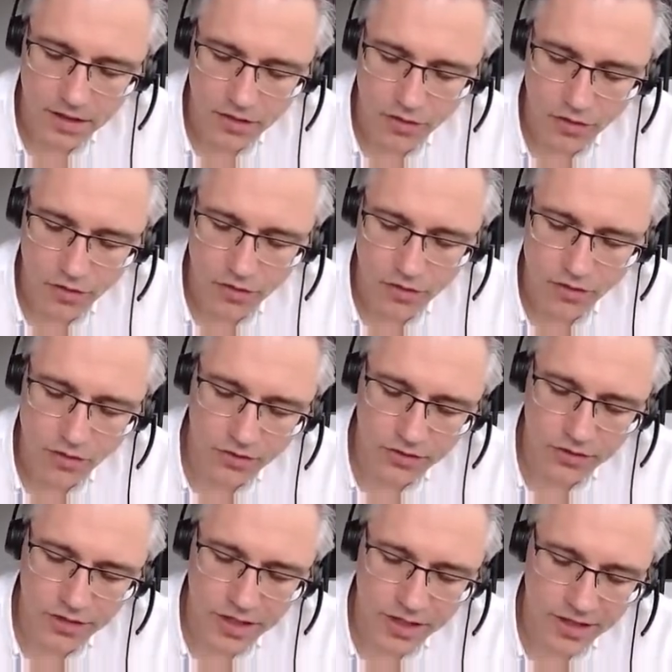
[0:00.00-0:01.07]

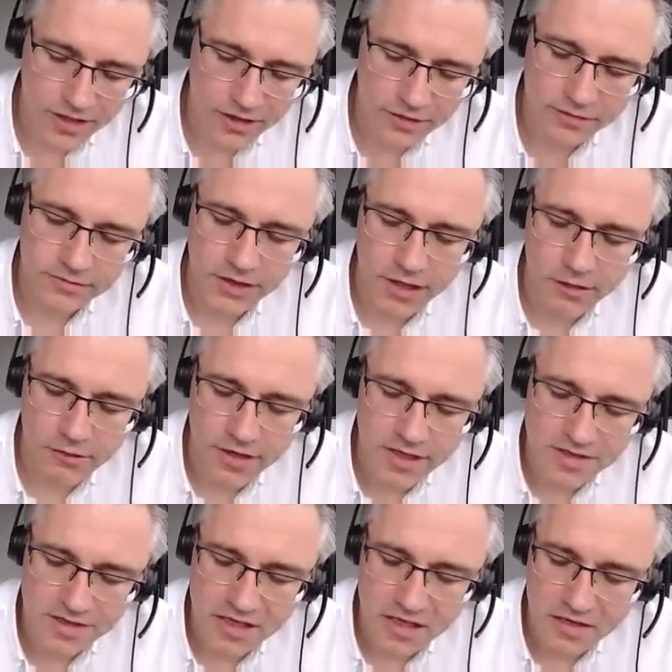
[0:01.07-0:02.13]
on a
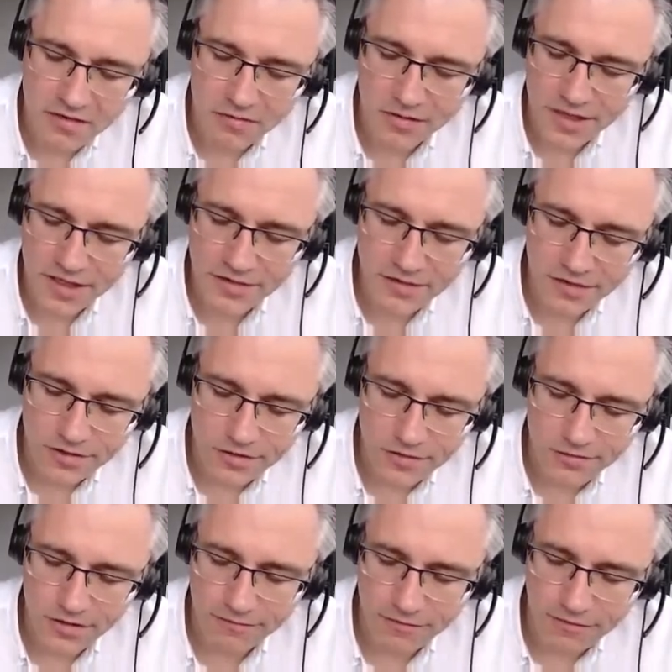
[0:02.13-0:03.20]
single
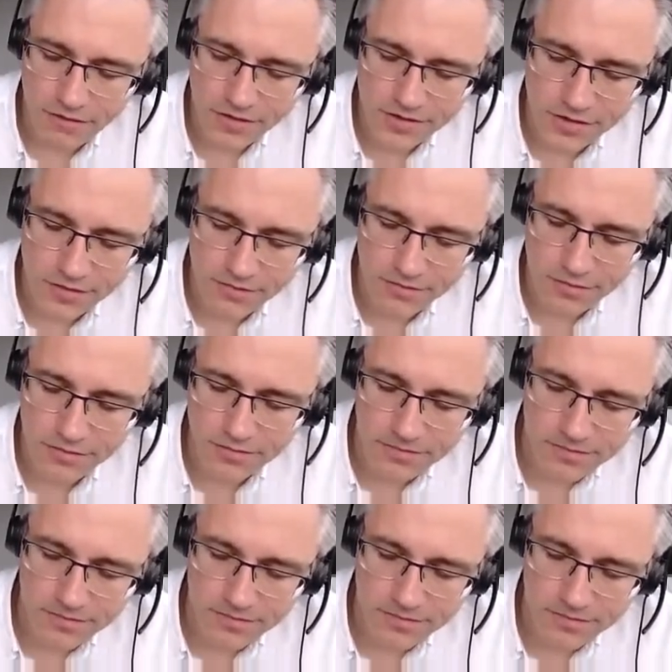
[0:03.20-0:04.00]
industry, for example,